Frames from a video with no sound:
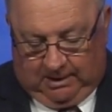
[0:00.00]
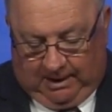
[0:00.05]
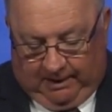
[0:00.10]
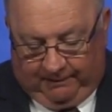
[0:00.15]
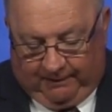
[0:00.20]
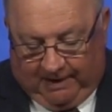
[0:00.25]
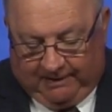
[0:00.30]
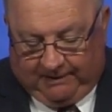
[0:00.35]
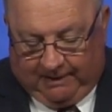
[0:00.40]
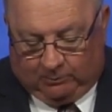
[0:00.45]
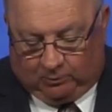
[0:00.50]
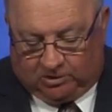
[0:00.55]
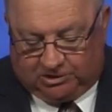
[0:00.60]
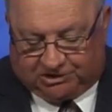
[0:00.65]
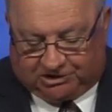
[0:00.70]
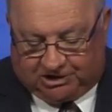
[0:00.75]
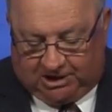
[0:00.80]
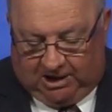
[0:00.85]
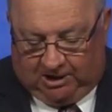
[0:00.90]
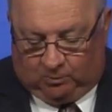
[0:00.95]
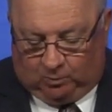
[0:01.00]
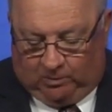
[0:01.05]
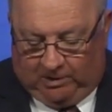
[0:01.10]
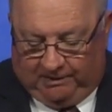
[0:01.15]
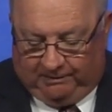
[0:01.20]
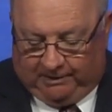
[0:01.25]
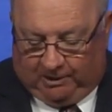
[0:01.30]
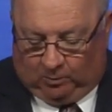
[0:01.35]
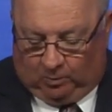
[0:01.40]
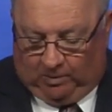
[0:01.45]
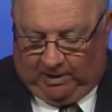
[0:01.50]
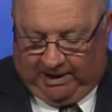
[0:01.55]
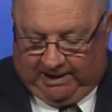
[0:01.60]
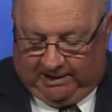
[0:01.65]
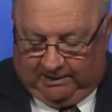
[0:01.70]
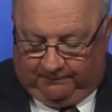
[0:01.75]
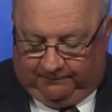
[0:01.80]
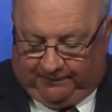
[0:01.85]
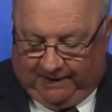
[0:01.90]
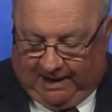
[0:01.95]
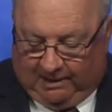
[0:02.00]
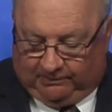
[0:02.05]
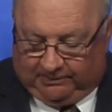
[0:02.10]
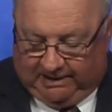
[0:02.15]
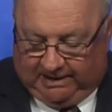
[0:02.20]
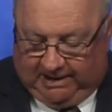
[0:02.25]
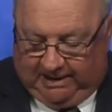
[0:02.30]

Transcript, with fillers: And they that were sent went their way and found